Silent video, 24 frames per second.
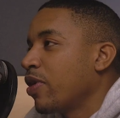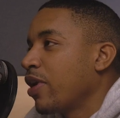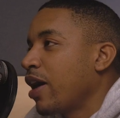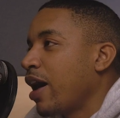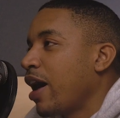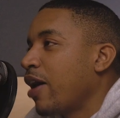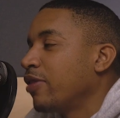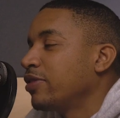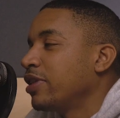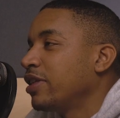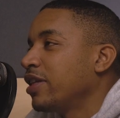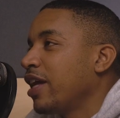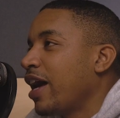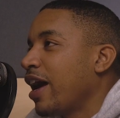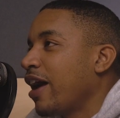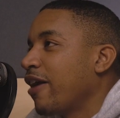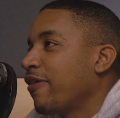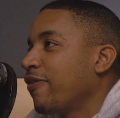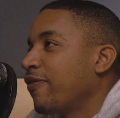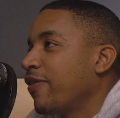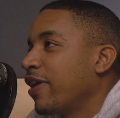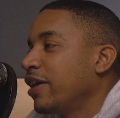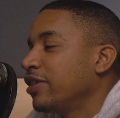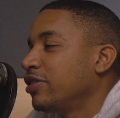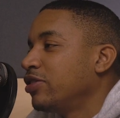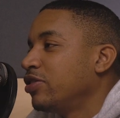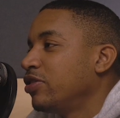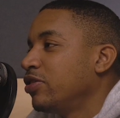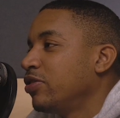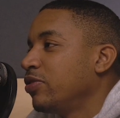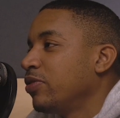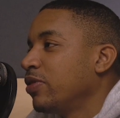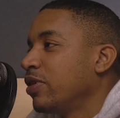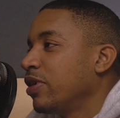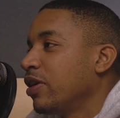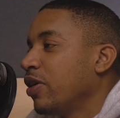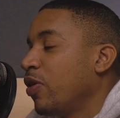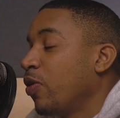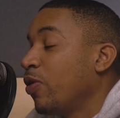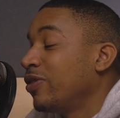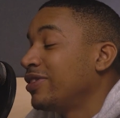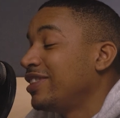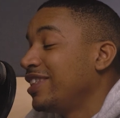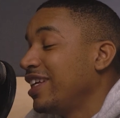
how did that affect you, or